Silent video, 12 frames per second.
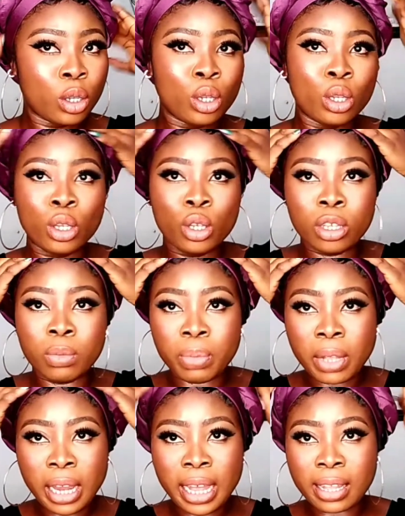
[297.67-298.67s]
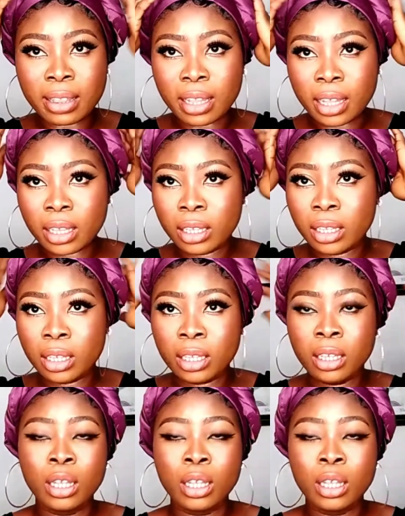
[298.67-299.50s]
should be like this.